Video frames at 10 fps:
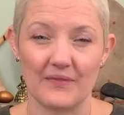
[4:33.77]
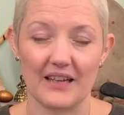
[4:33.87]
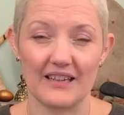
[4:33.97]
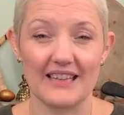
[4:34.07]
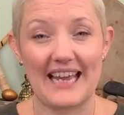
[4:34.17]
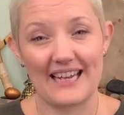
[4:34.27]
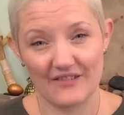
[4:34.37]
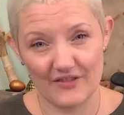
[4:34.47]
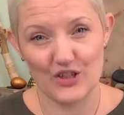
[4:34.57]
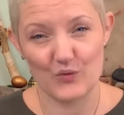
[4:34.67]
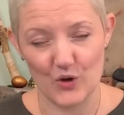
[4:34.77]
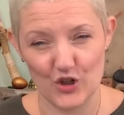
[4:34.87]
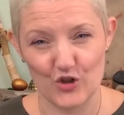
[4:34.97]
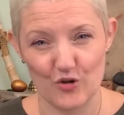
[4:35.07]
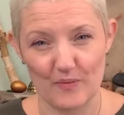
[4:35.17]
And at the end of this
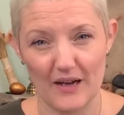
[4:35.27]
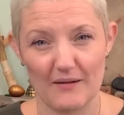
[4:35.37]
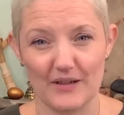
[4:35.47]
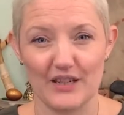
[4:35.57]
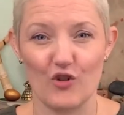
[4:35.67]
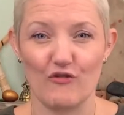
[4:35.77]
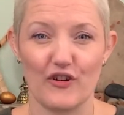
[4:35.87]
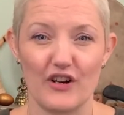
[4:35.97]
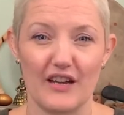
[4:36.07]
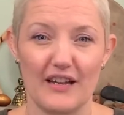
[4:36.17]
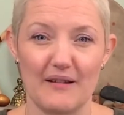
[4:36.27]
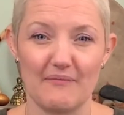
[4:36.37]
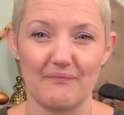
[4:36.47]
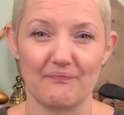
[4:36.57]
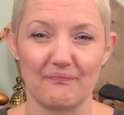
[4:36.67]
workshop, I'm going to offer
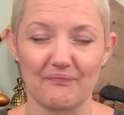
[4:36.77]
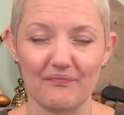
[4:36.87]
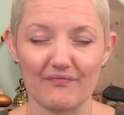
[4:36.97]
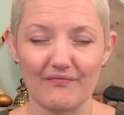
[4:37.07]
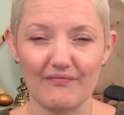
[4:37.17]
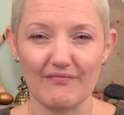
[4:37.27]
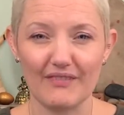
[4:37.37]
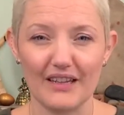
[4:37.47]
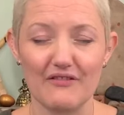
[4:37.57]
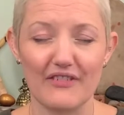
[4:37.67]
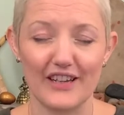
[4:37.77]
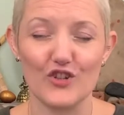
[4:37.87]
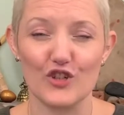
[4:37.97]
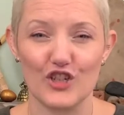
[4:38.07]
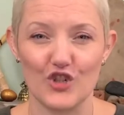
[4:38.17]
and invite
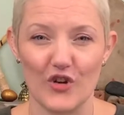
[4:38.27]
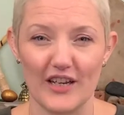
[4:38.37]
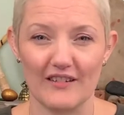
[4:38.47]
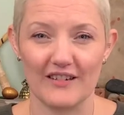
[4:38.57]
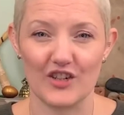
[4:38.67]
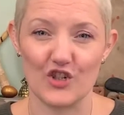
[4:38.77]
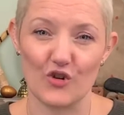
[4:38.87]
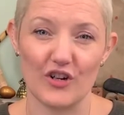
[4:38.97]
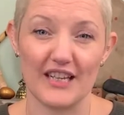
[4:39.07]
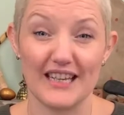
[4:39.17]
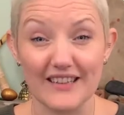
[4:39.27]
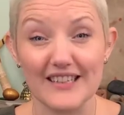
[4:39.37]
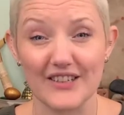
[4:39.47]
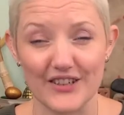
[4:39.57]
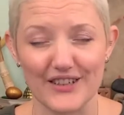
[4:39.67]
you to join a short healing
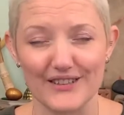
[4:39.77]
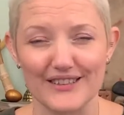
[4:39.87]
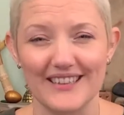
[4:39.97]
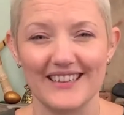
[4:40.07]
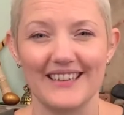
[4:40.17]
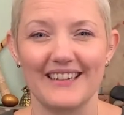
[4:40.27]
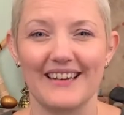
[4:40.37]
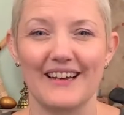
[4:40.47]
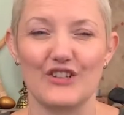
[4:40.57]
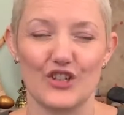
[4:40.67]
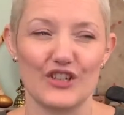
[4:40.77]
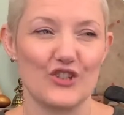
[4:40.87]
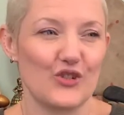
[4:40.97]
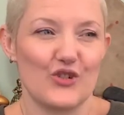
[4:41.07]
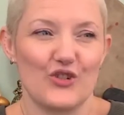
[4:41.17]
circle, just
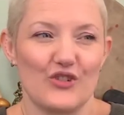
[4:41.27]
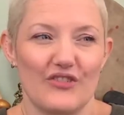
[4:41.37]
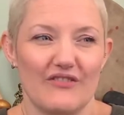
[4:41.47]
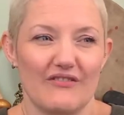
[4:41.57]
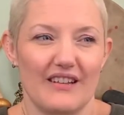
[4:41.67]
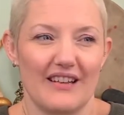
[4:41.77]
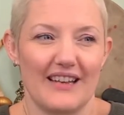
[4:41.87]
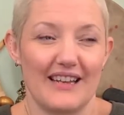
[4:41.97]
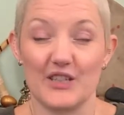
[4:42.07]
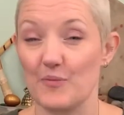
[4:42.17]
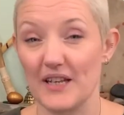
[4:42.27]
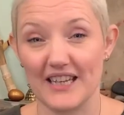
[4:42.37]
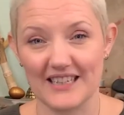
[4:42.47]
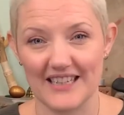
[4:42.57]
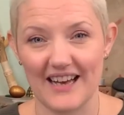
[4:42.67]
to
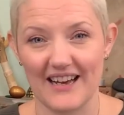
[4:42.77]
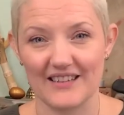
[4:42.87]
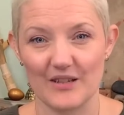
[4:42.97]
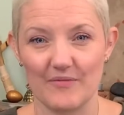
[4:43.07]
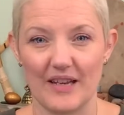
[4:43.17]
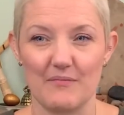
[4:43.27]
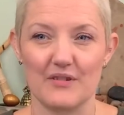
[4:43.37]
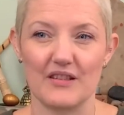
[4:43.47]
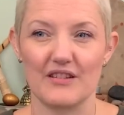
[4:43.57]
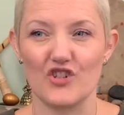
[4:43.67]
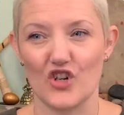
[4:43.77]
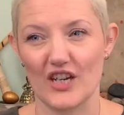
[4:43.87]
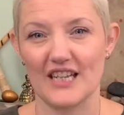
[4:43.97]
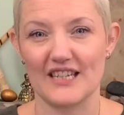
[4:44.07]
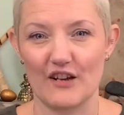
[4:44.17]
experience that. Sometimes the
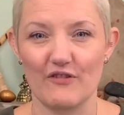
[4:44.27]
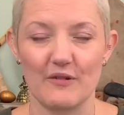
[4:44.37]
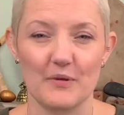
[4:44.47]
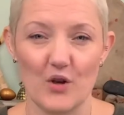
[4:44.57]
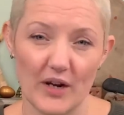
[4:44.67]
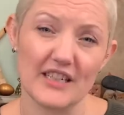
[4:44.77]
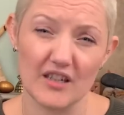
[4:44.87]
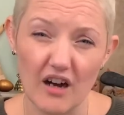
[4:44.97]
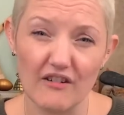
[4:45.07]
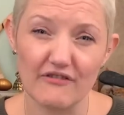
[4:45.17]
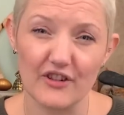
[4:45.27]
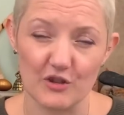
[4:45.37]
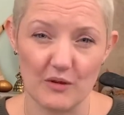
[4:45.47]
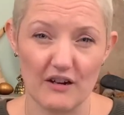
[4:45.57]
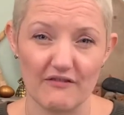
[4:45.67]
journey itself can be quite tough because
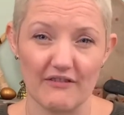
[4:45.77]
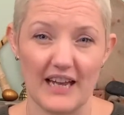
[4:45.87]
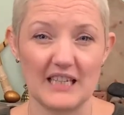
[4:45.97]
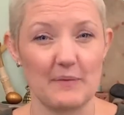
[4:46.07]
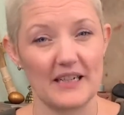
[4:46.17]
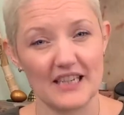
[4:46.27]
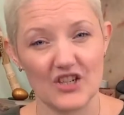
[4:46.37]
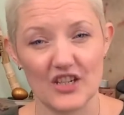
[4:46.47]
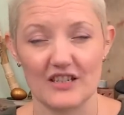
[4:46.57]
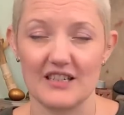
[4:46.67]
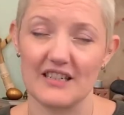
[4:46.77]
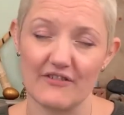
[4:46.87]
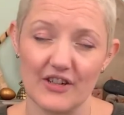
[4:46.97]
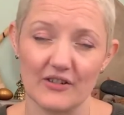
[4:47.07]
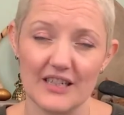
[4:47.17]
we have expectations and
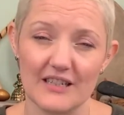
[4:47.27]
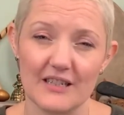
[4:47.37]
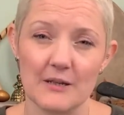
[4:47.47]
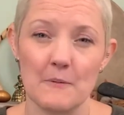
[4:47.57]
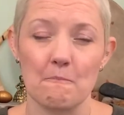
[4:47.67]
difficulties,